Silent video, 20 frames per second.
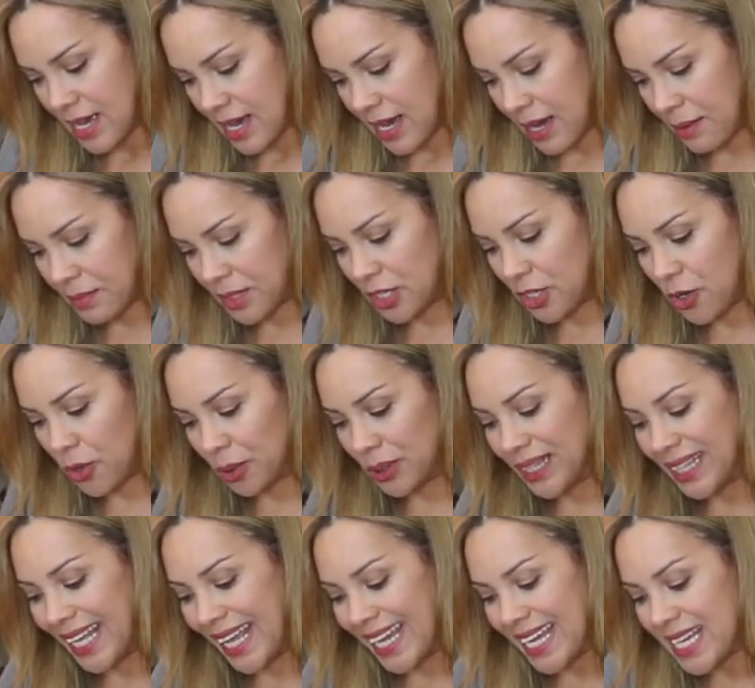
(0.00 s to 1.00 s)
I'm going to go
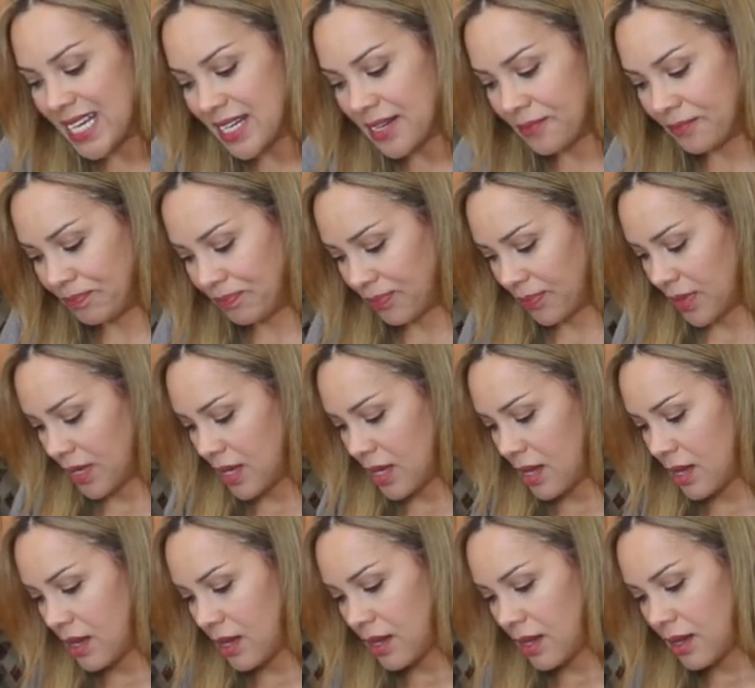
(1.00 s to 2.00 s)
light
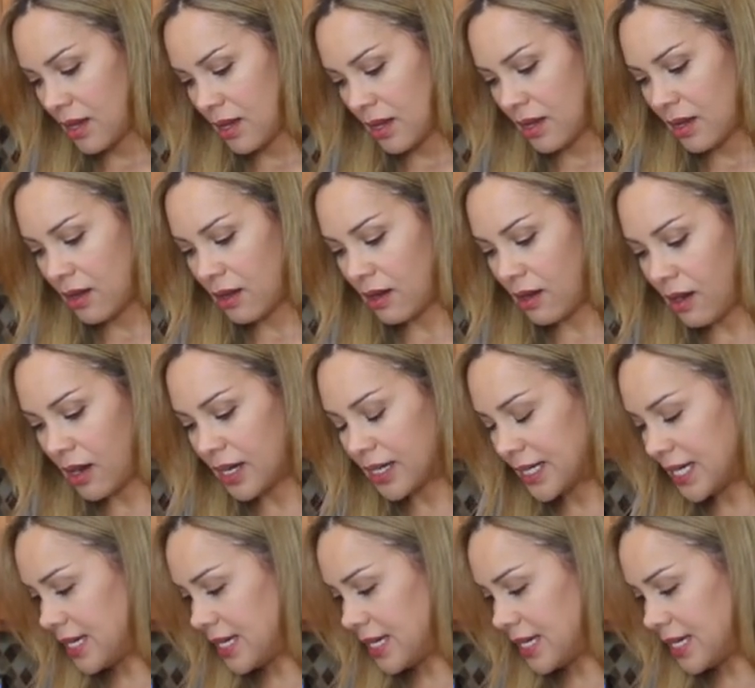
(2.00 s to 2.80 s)
on